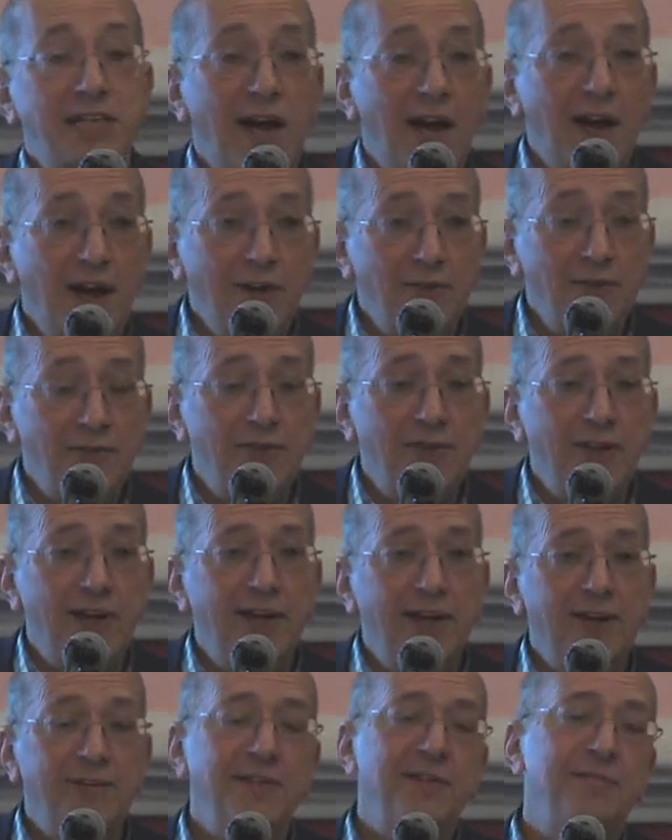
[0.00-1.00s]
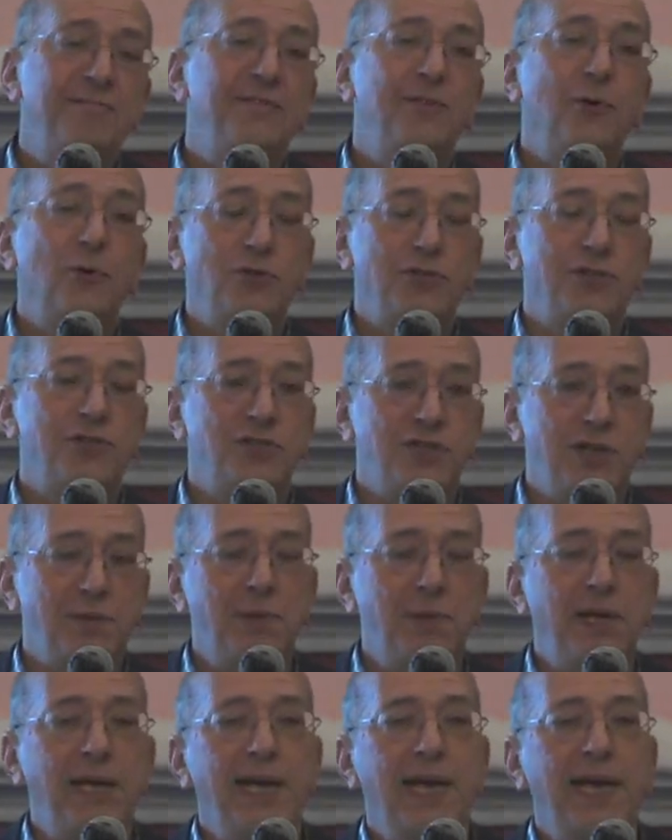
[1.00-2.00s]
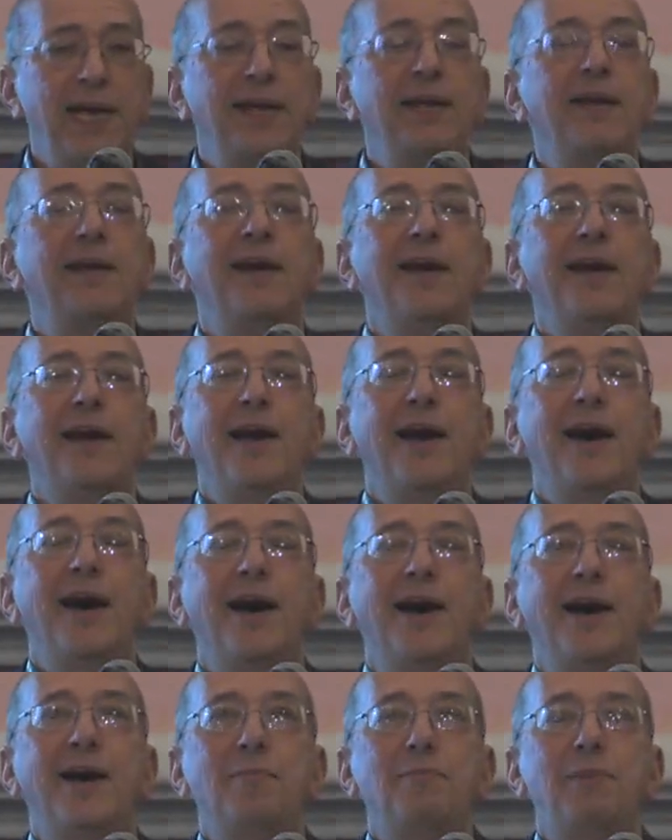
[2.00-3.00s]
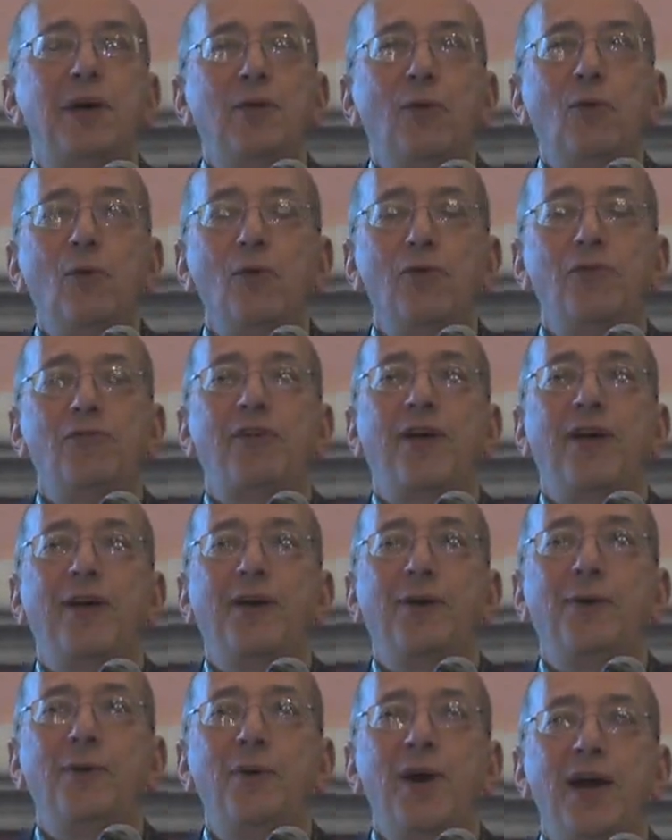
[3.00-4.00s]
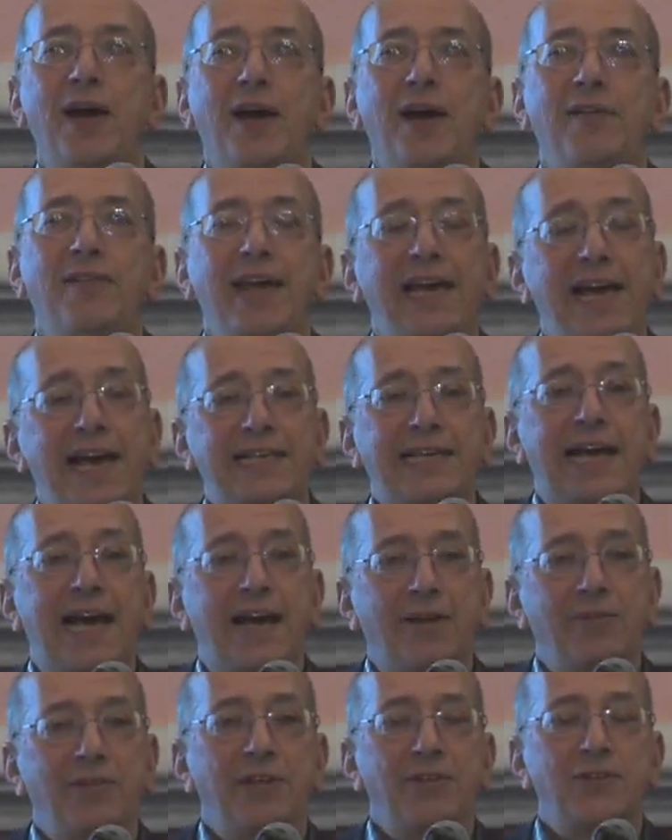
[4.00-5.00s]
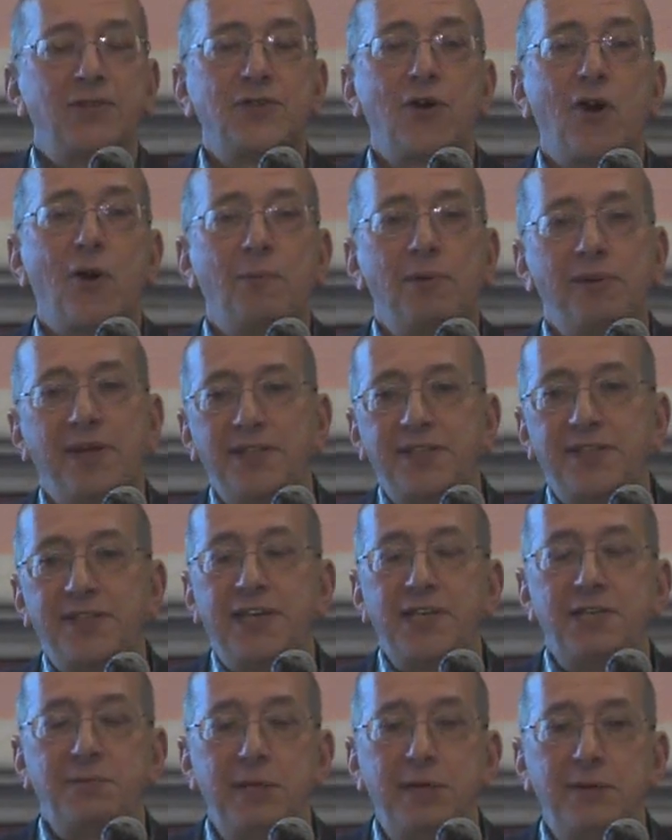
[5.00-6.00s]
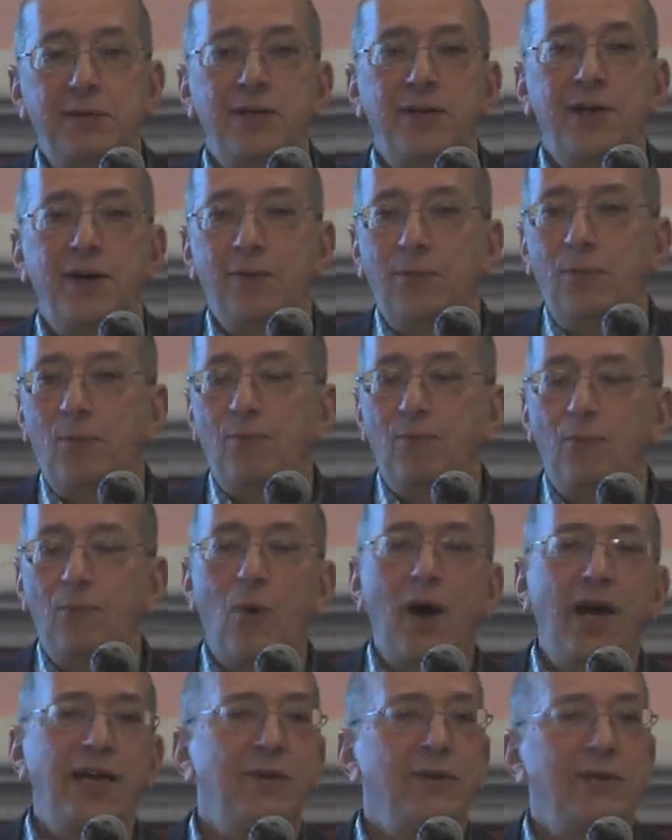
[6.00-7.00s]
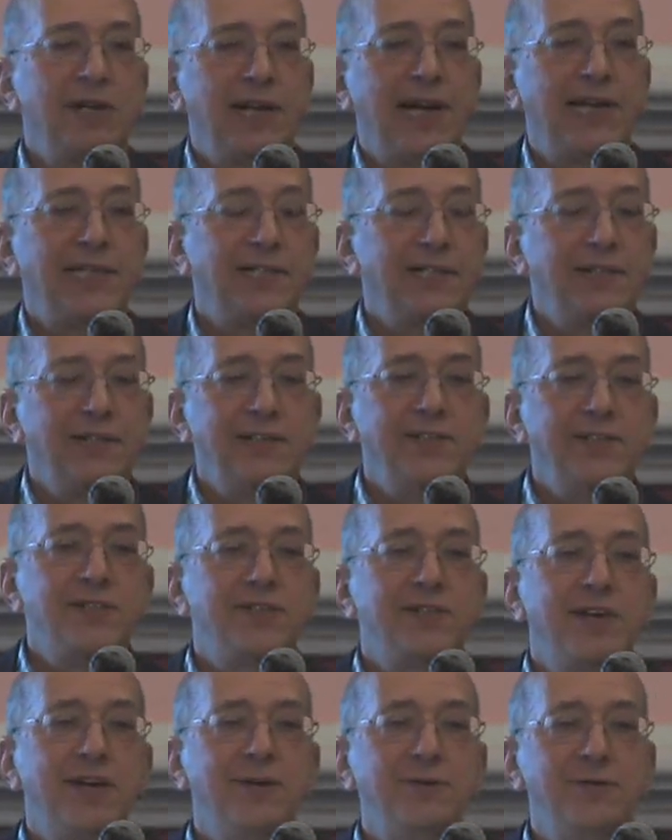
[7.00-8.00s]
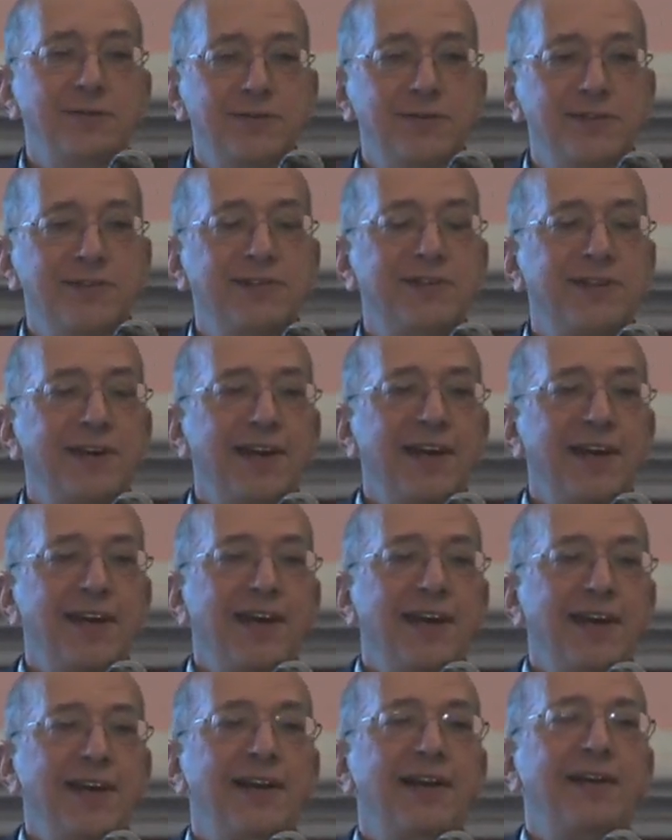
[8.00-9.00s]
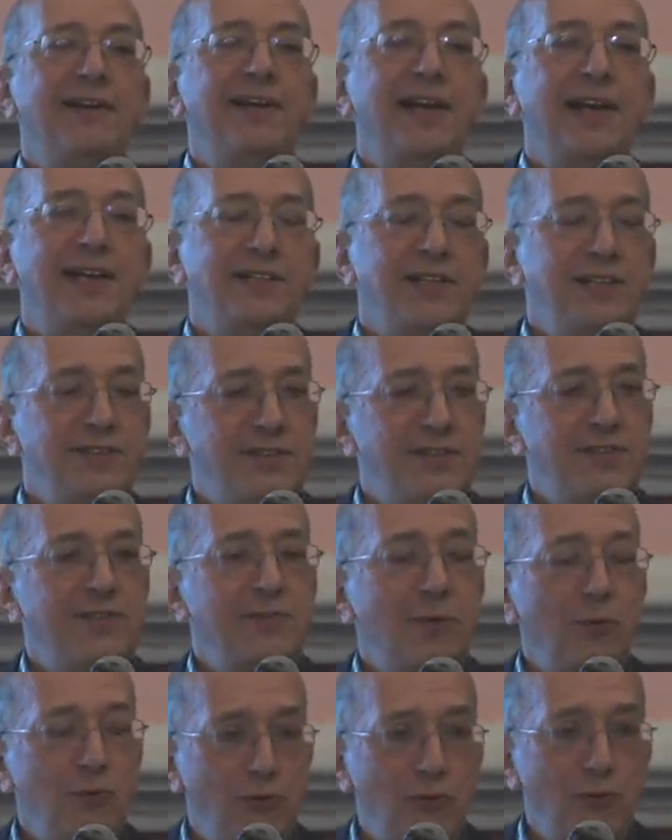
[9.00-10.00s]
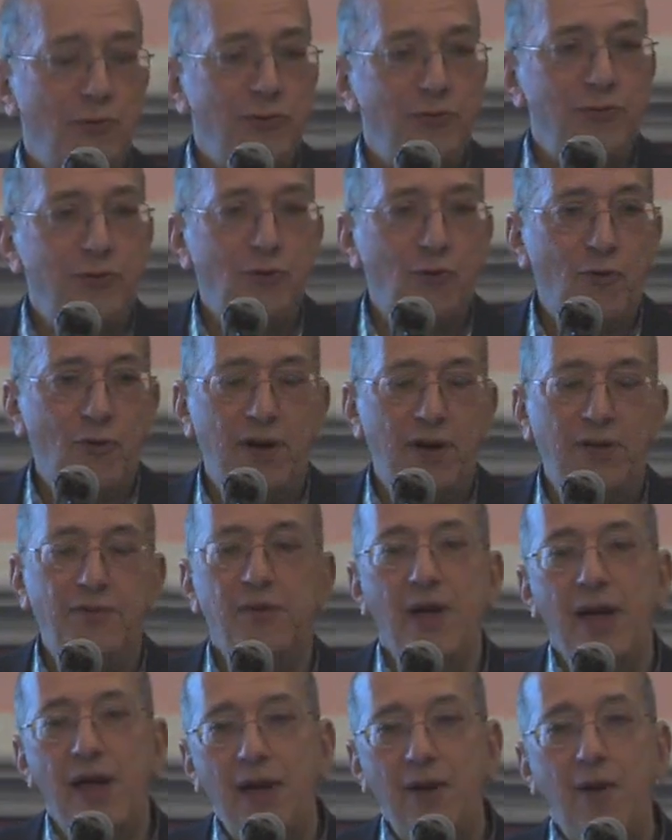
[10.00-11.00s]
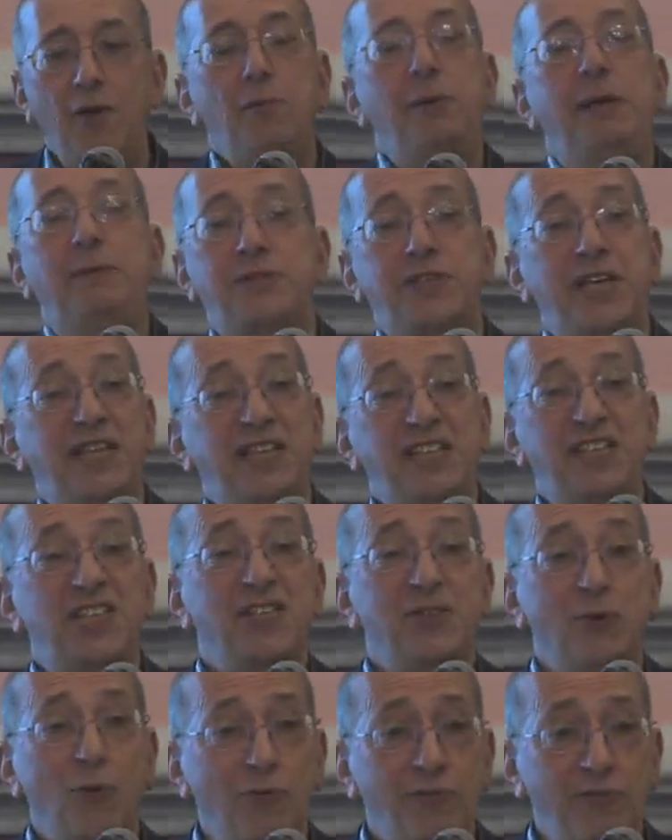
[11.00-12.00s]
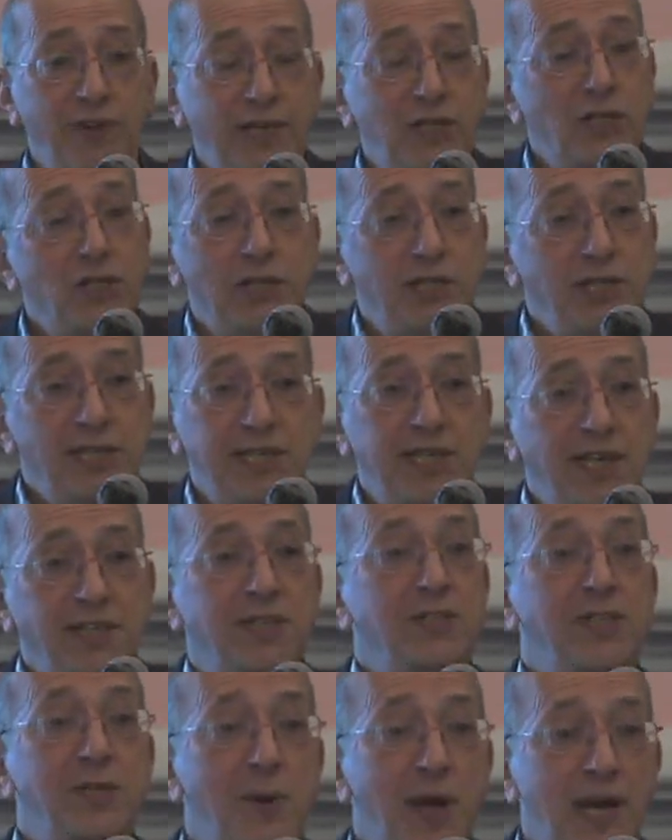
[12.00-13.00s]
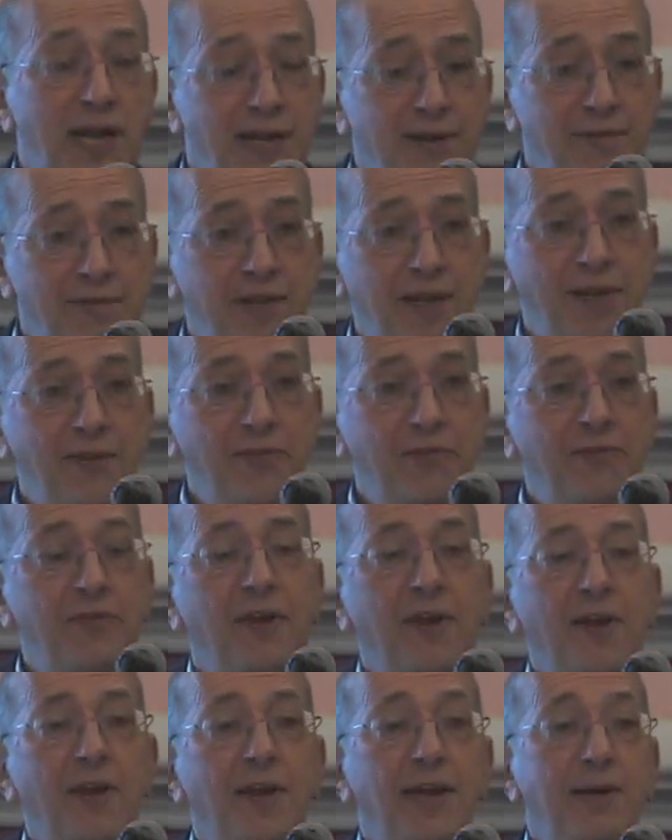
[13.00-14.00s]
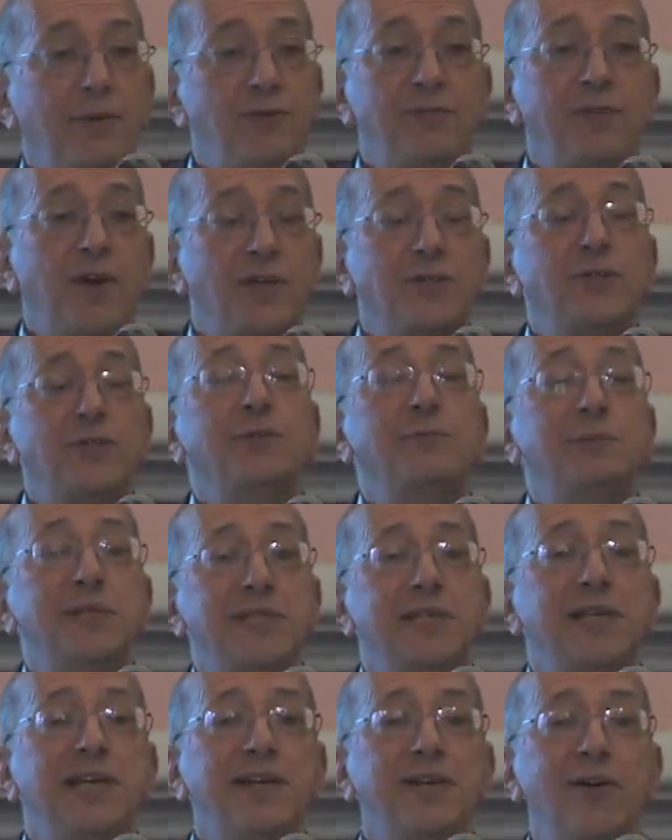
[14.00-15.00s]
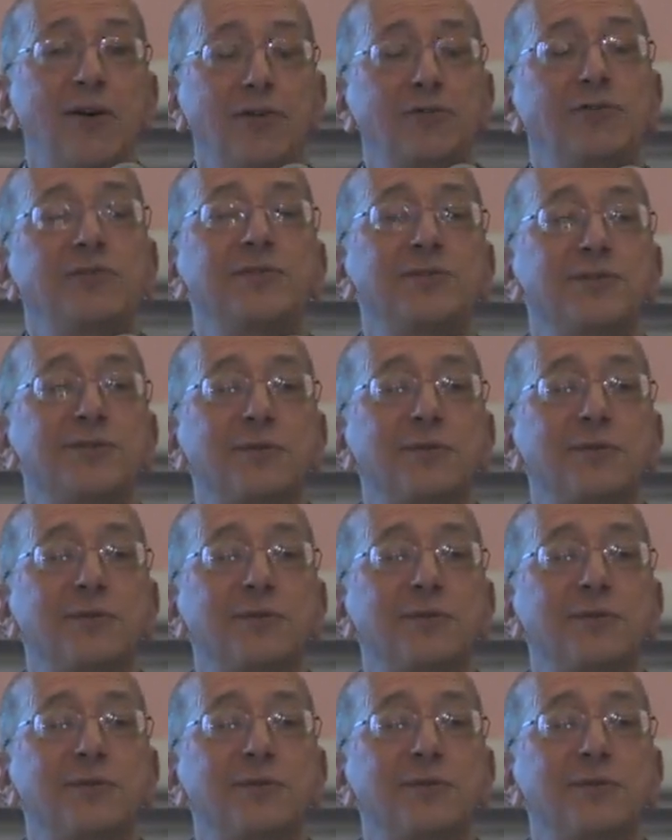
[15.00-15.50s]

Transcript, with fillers: to answer and the daughter's chipping in, uh, but also they get out and they stop and they say to you, you know, why are you collecting these stones and collecting all sorts of stories. A lot of people say this is all fiction. He doesn't do any of this. He was far too busy in Hoxton